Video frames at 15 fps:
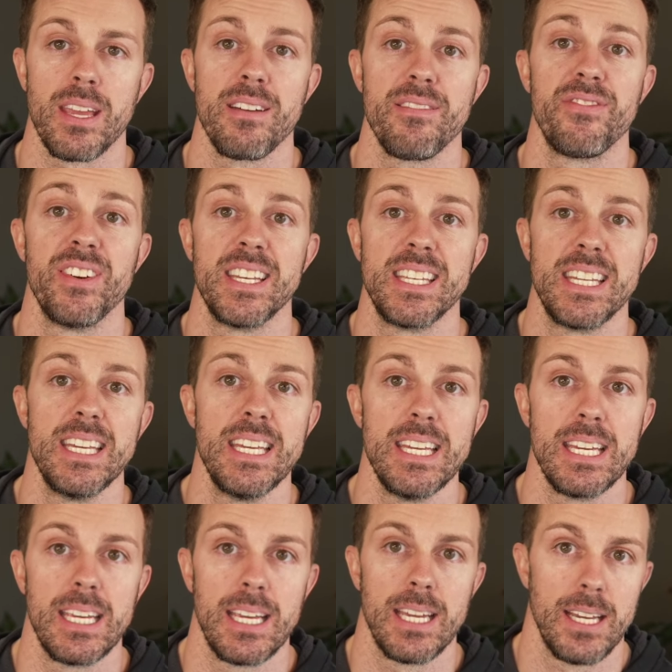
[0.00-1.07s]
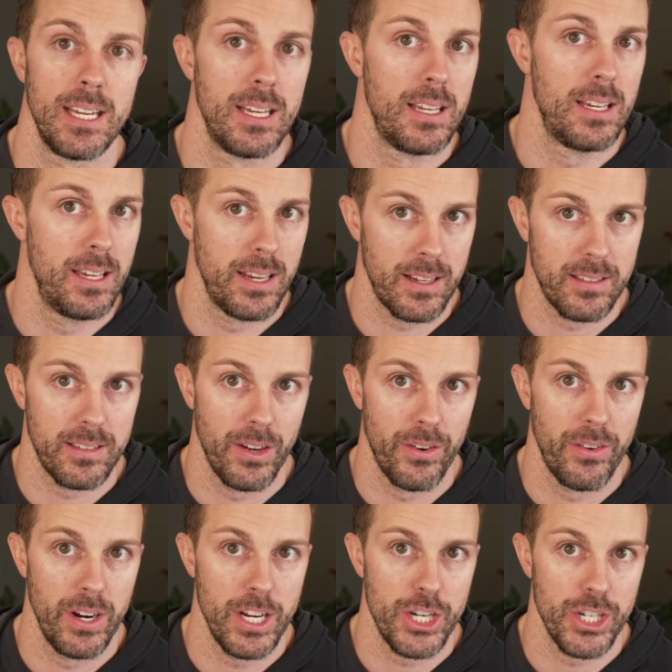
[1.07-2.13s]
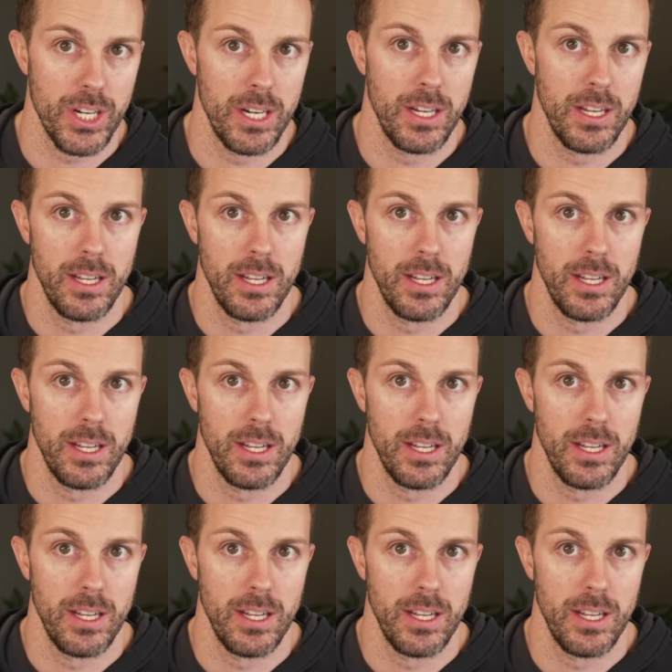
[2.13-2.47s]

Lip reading: fatigue, and acceleration.